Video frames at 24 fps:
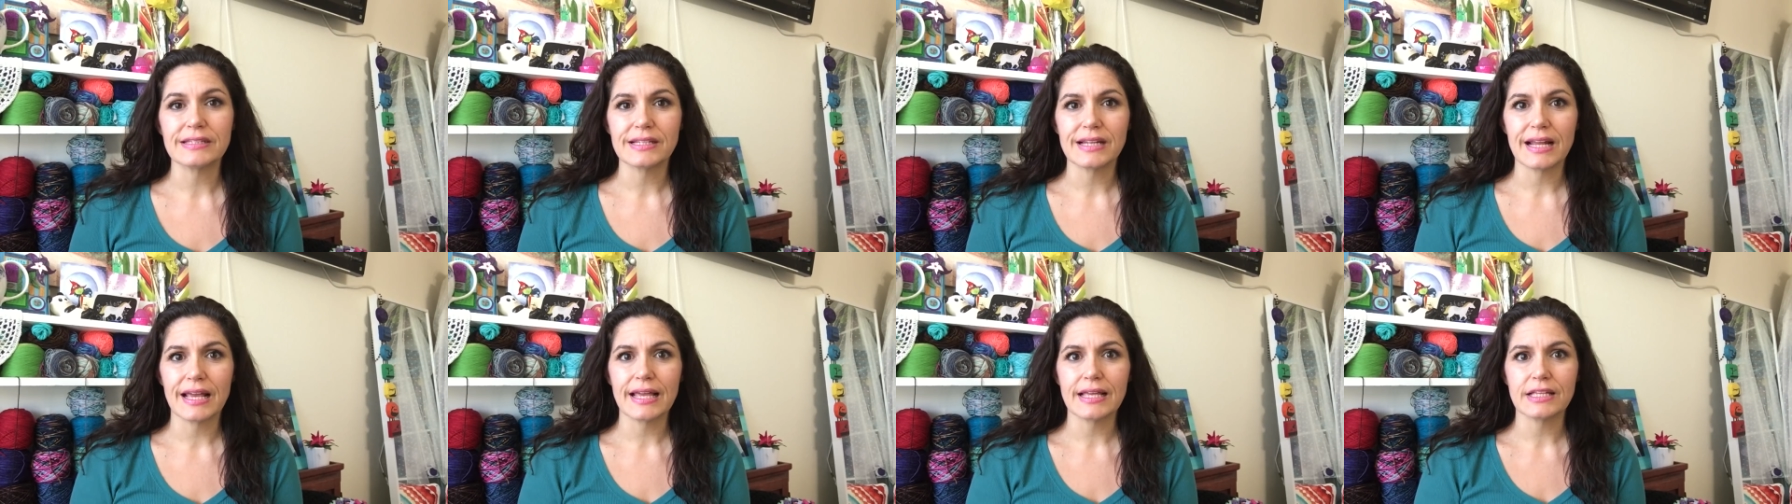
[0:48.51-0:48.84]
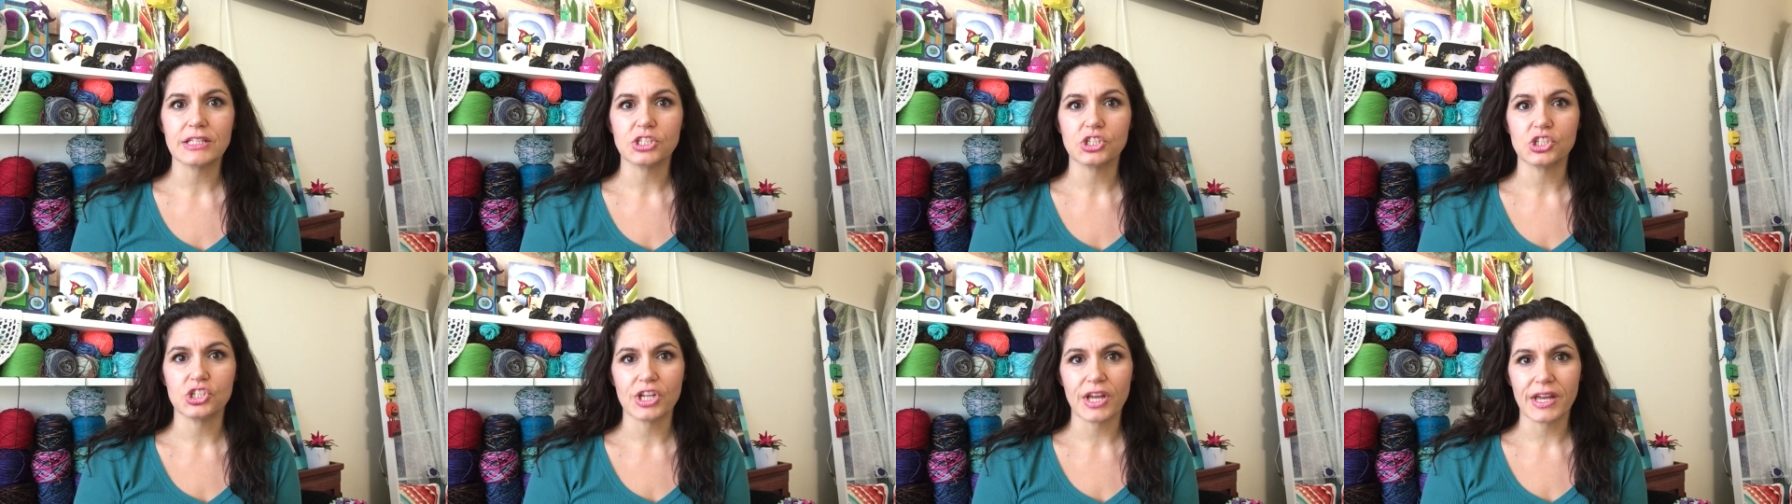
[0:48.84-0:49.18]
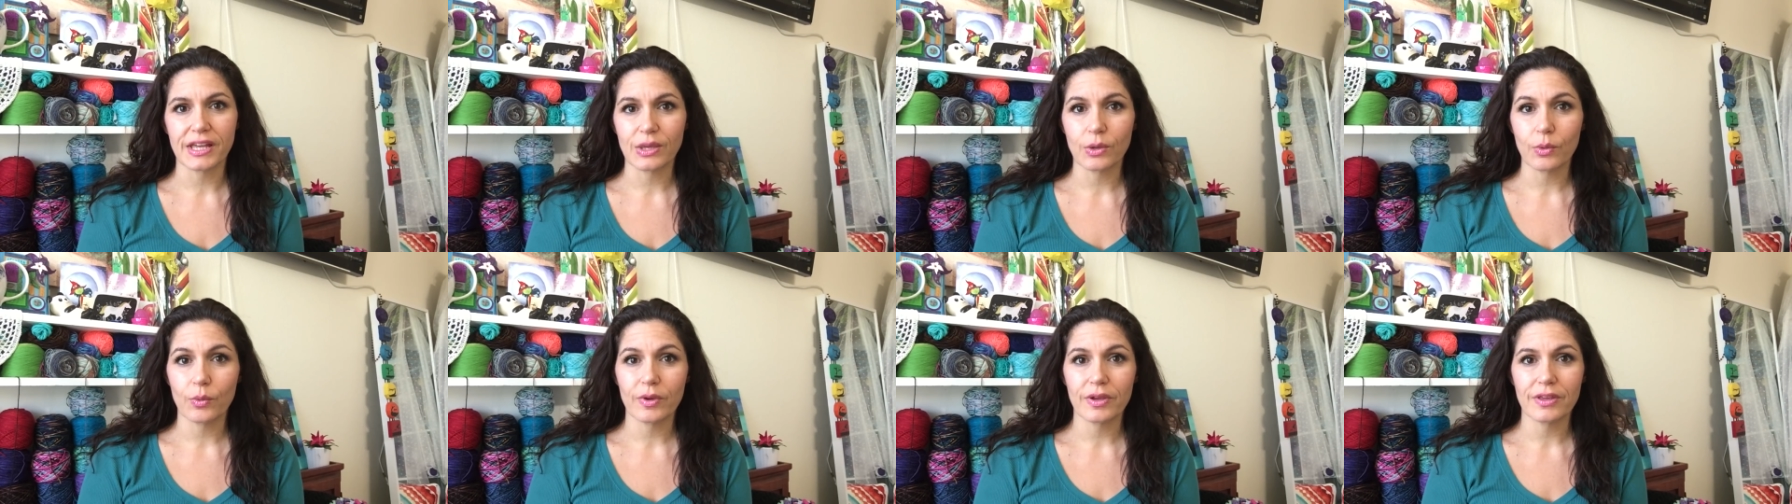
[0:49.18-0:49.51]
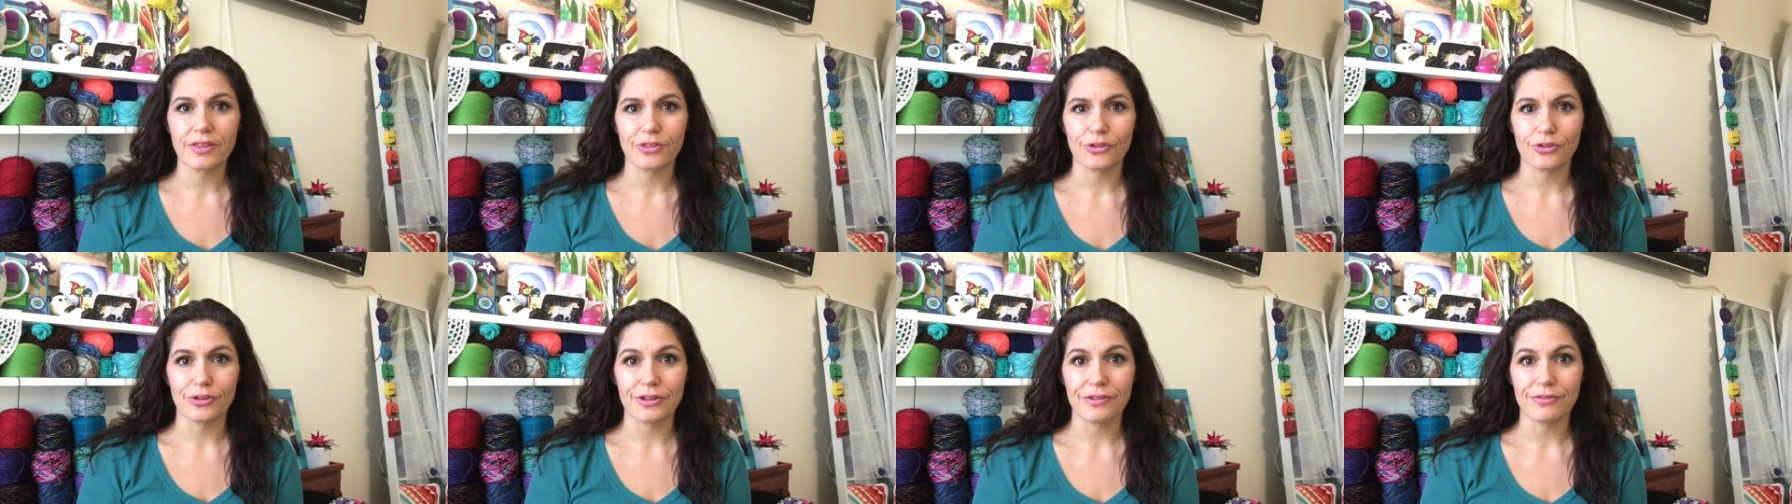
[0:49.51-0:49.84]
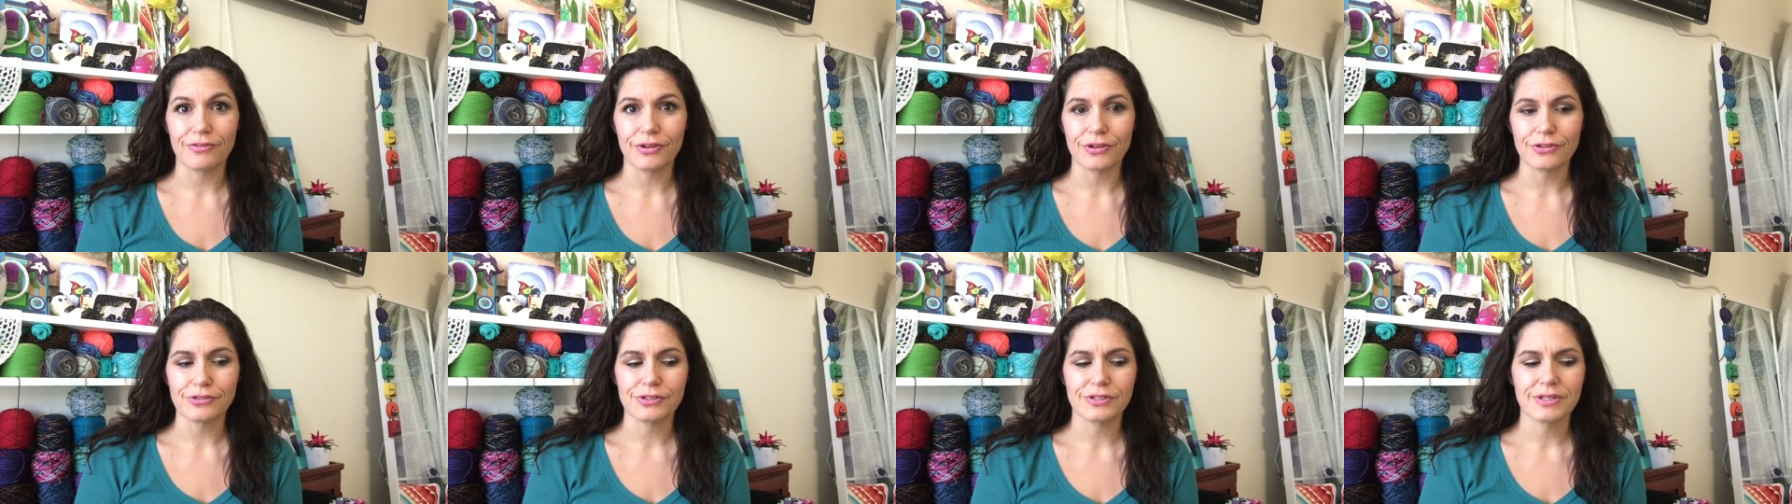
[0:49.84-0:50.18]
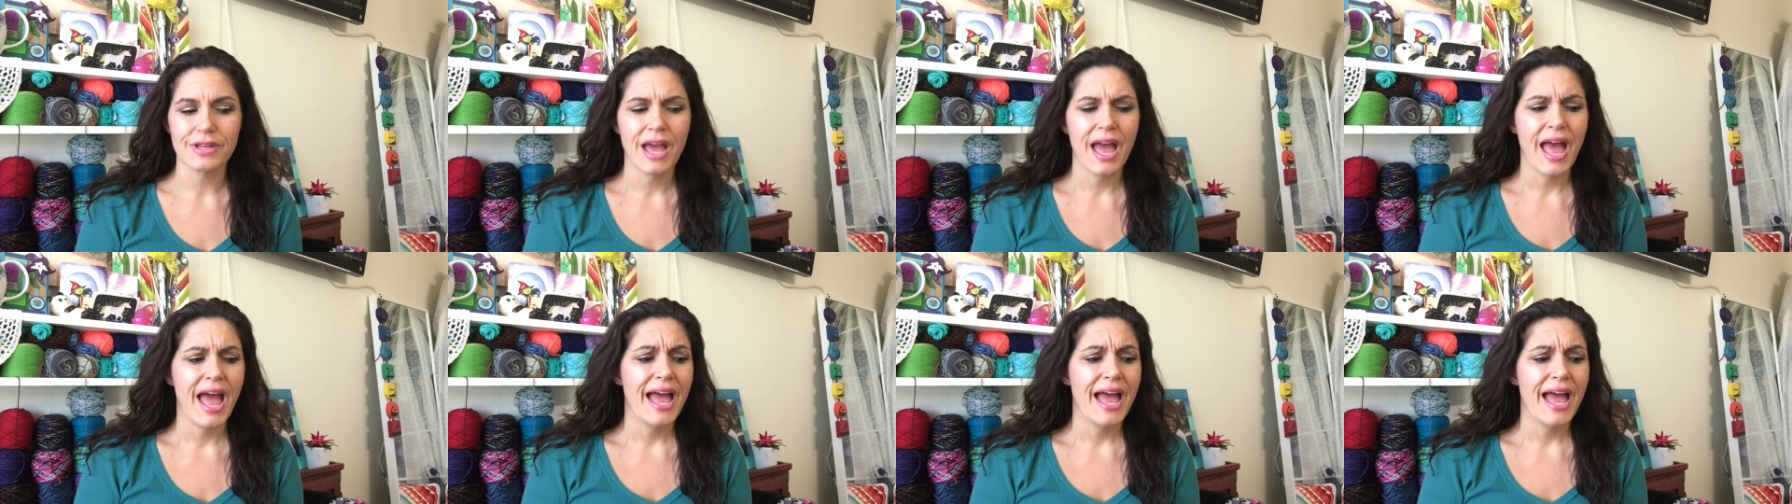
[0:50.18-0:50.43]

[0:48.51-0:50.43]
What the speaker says: Today is January 31st.